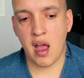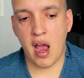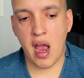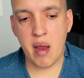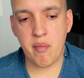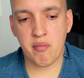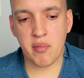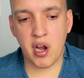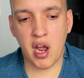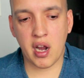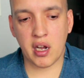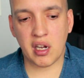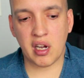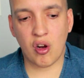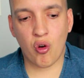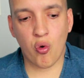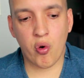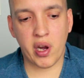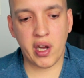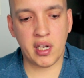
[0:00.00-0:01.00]
I'm
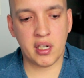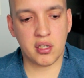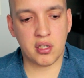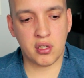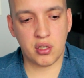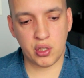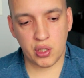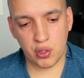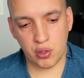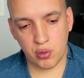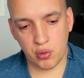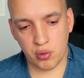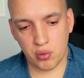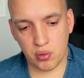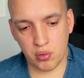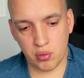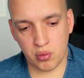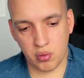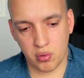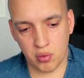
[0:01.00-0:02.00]
not going
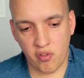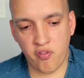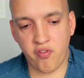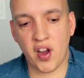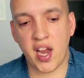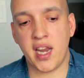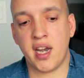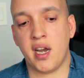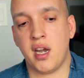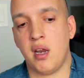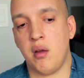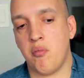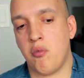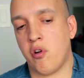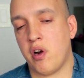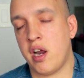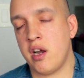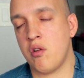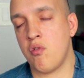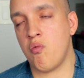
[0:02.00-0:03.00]
to fight
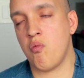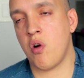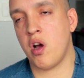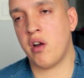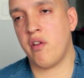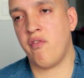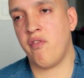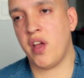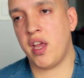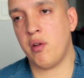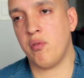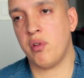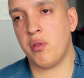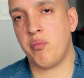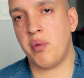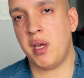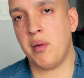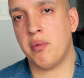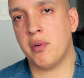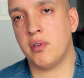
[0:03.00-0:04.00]
anymore. I don't want to fight
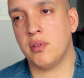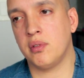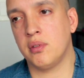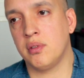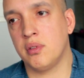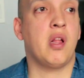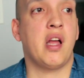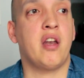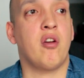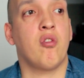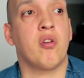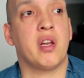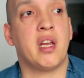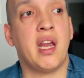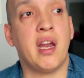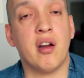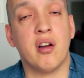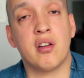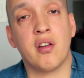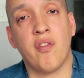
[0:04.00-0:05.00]
with people. Well, I don't
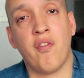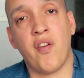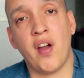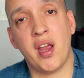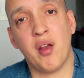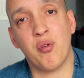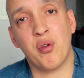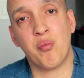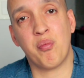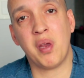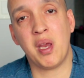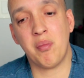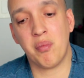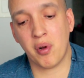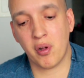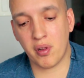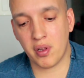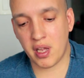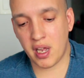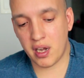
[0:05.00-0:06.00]
care to fight with
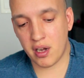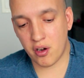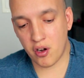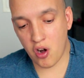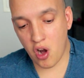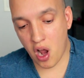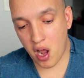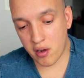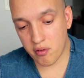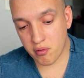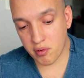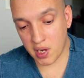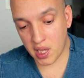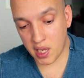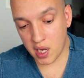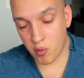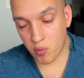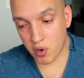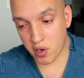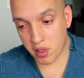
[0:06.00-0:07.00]
people, and they're not
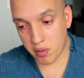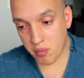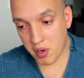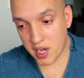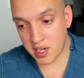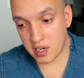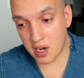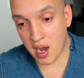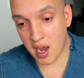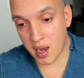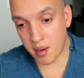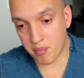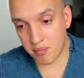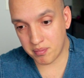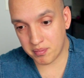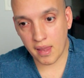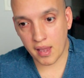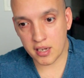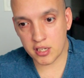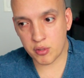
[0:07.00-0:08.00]
really worth my time.
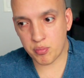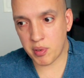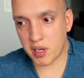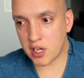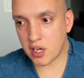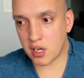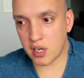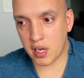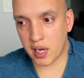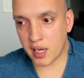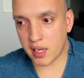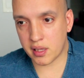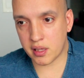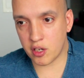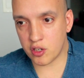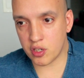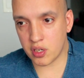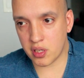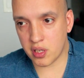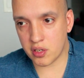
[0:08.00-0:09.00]
Like
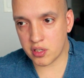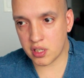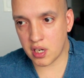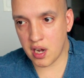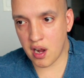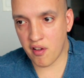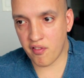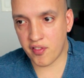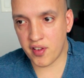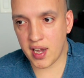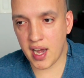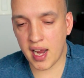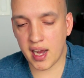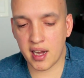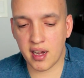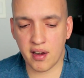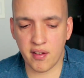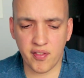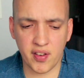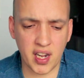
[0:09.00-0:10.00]
there's enough
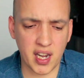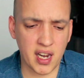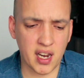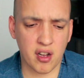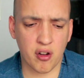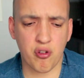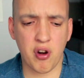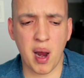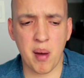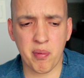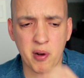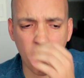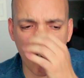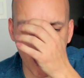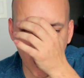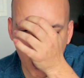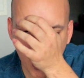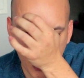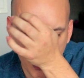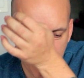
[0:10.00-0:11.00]
negativity and crap
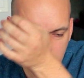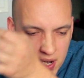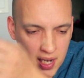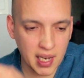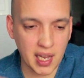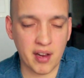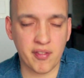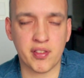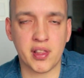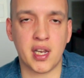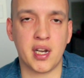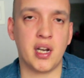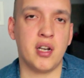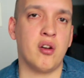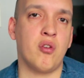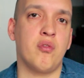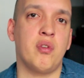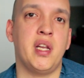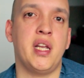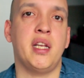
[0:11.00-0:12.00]
going on in my life that I
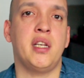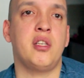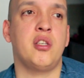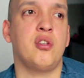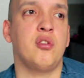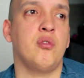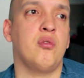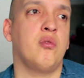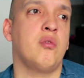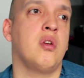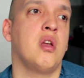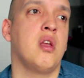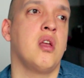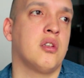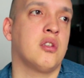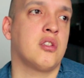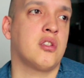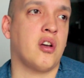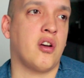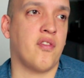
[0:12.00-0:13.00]
don't need to
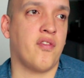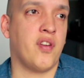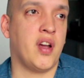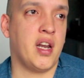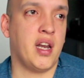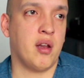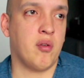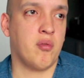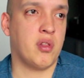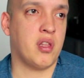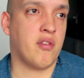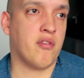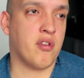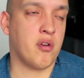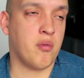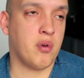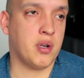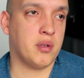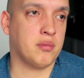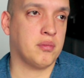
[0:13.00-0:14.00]
start fighting with
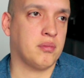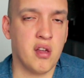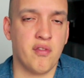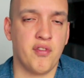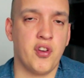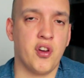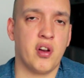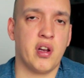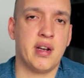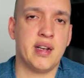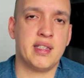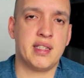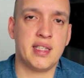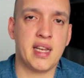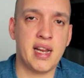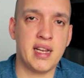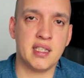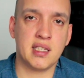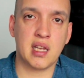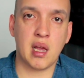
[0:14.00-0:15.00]
everyone. If you're going to
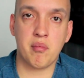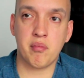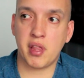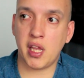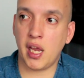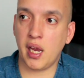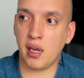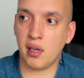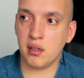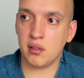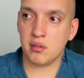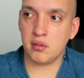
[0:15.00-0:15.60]
say something,